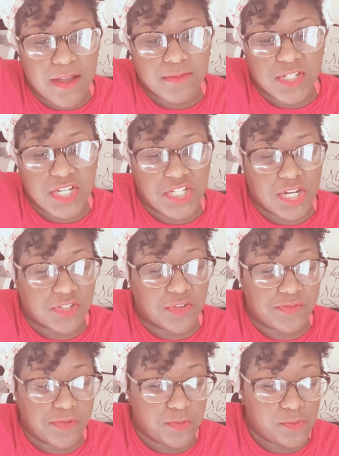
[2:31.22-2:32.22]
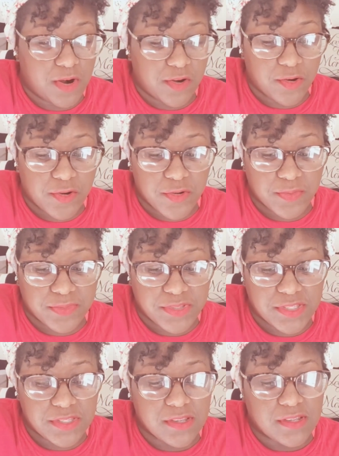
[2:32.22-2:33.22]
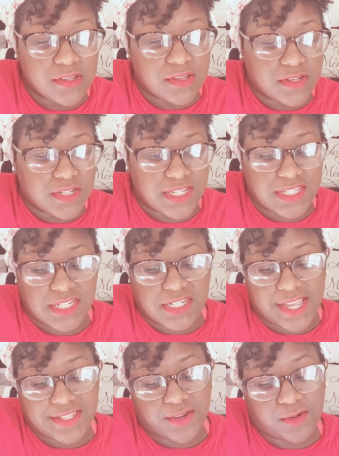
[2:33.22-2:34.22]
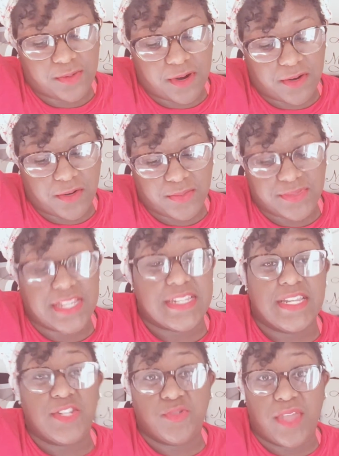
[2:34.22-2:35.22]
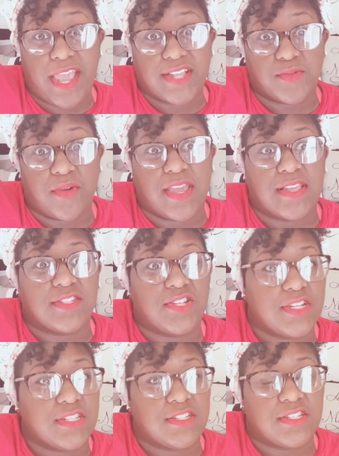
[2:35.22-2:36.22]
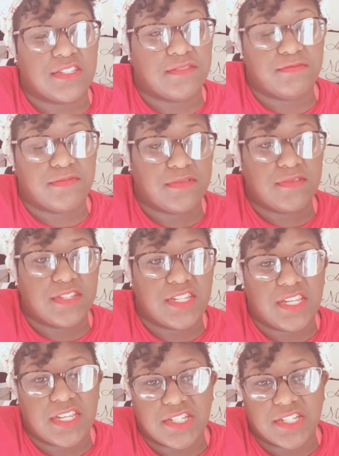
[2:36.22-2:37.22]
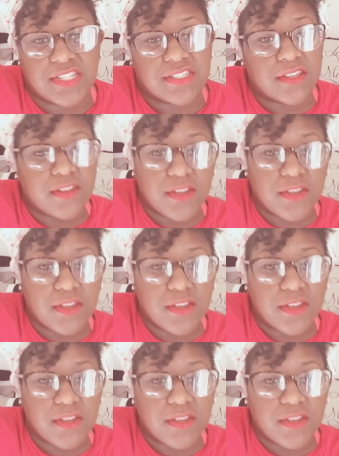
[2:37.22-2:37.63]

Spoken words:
She checked her for worms. She said she has no worms. They did do x-rays. She just